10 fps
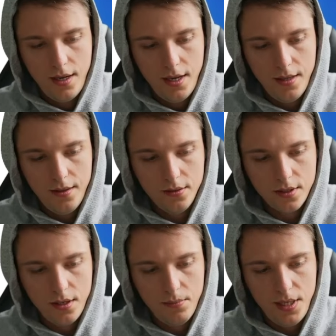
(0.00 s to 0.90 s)
And then there's
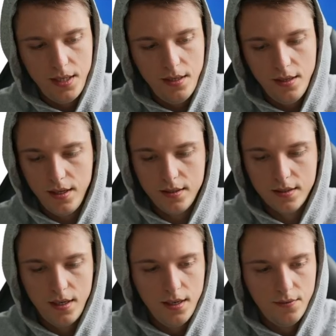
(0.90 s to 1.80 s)
going to be like, it's
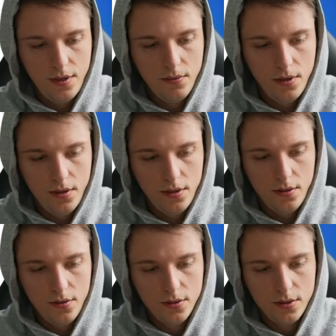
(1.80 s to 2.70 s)
going to have like one of
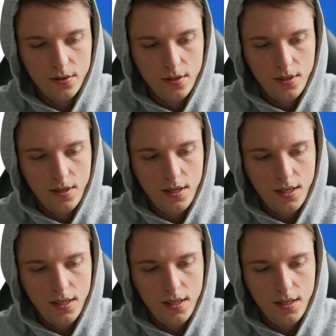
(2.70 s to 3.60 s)
those.
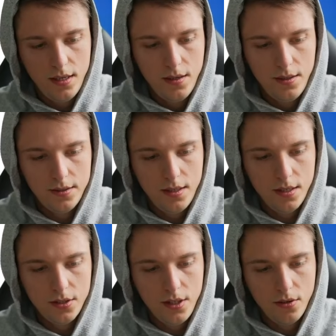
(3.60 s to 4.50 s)
And then it's an
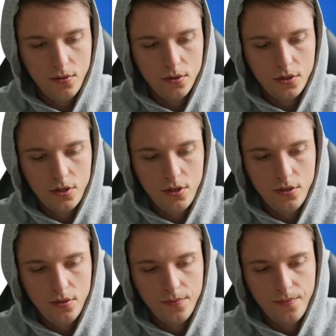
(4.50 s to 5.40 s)
hashing course
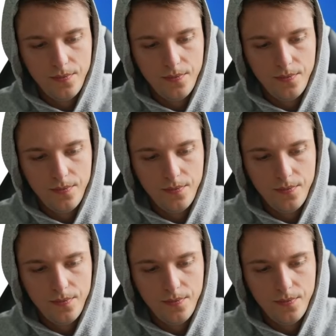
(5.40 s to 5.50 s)
2.